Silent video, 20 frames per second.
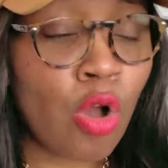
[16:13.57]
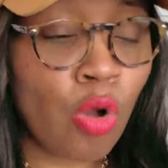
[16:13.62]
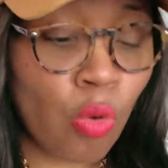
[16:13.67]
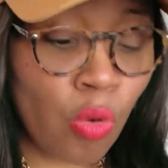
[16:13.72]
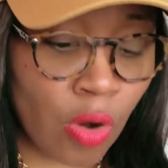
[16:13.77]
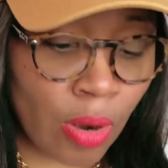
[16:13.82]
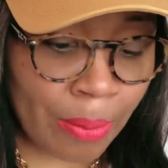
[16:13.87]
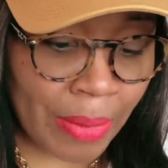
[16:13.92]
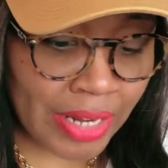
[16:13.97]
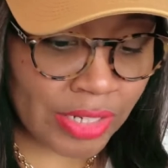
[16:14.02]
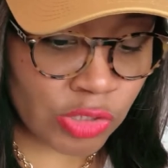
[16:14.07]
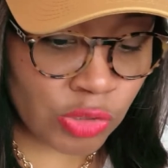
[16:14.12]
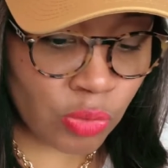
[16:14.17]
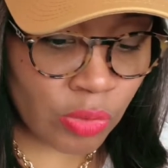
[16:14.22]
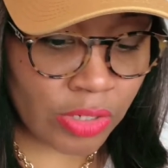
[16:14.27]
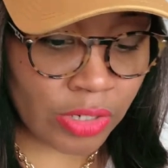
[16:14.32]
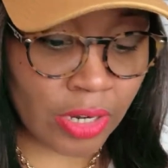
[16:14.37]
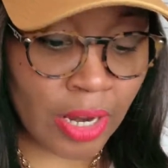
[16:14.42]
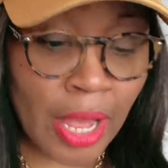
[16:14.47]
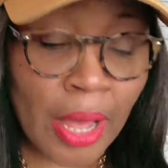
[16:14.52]
on my
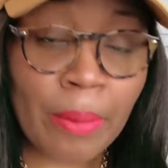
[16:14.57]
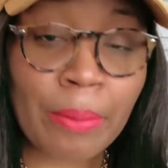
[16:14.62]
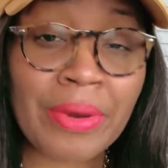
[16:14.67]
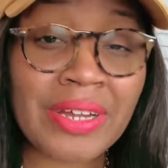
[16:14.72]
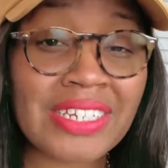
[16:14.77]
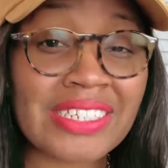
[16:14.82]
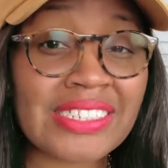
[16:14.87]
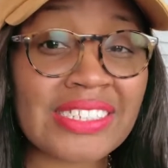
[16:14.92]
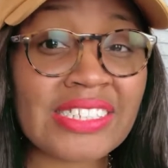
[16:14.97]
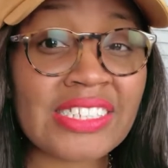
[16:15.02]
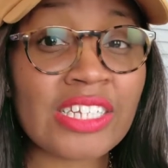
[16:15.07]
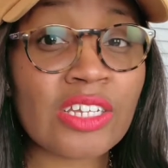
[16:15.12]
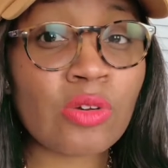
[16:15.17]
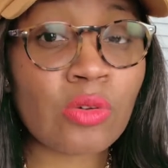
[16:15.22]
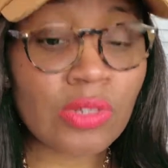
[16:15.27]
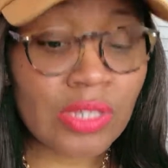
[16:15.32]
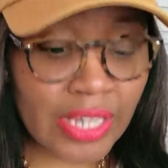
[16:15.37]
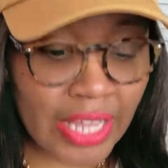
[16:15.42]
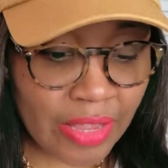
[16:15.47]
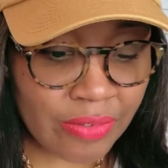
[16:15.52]
Twitter. But it still
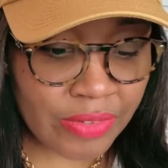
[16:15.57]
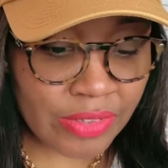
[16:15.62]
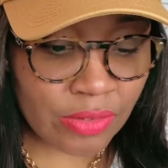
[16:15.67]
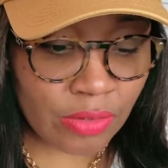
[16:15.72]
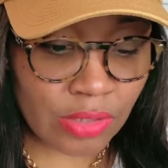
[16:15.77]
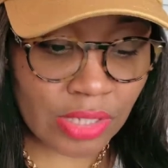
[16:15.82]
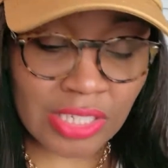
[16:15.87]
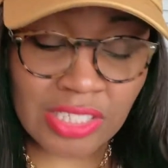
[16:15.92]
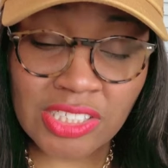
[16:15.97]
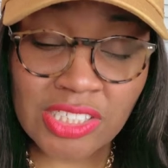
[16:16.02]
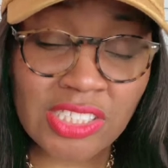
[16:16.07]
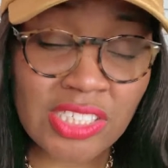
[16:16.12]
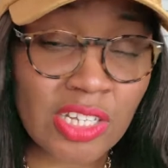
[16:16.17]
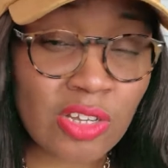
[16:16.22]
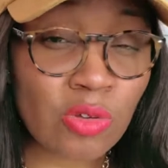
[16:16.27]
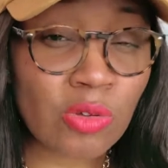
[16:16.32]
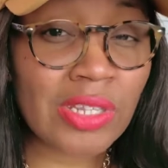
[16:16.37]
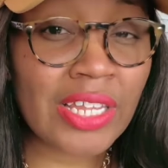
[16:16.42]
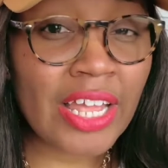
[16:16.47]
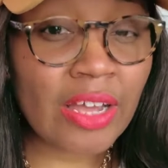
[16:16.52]

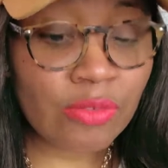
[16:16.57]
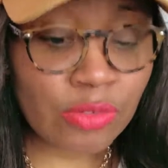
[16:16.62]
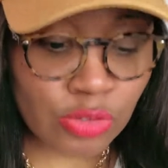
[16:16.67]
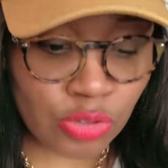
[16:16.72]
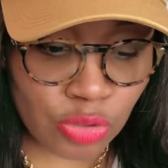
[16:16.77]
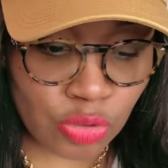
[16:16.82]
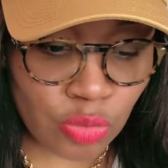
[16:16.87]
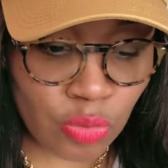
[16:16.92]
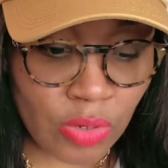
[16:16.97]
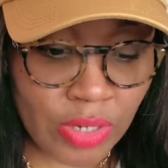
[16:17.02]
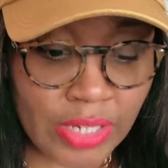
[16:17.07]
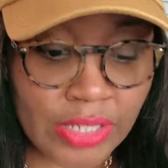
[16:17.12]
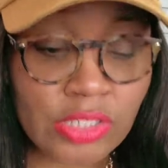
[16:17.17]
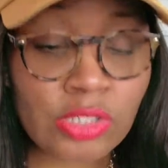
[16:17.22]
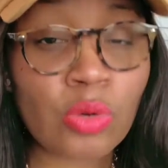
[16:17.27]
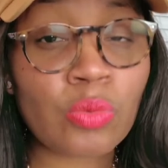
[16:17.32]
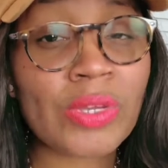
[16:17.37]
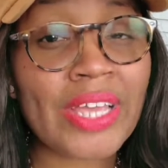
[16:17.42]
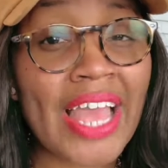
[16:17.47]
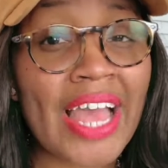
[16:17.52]
levels to it, so
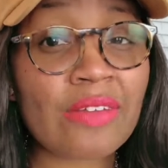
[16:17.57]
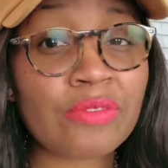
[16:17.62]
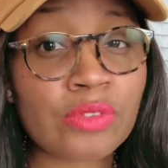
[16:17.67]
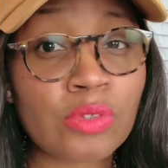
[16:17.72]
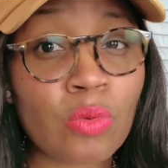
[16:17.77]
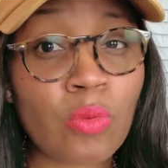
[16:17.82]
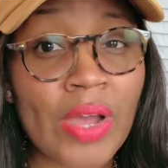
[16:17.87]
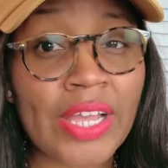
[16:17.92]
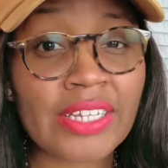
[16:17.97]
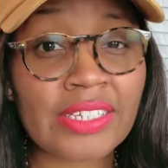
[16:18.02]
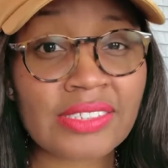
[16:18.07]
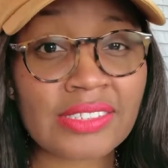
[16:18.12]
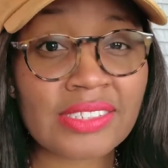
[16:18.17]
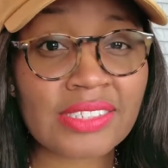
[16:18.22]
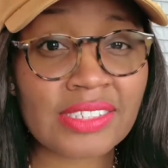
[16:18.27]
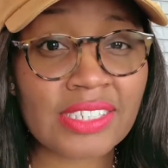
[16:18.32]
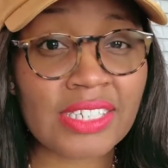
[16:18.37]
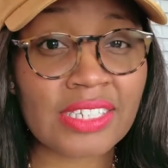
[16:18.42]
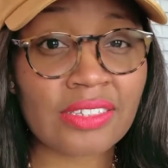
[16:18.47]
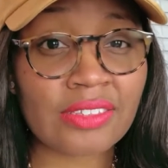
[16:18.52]
we have to wait and
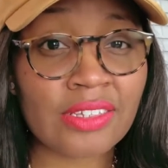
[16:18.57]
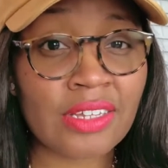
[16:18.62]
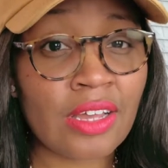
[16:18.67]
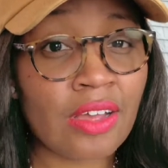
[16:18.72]
see.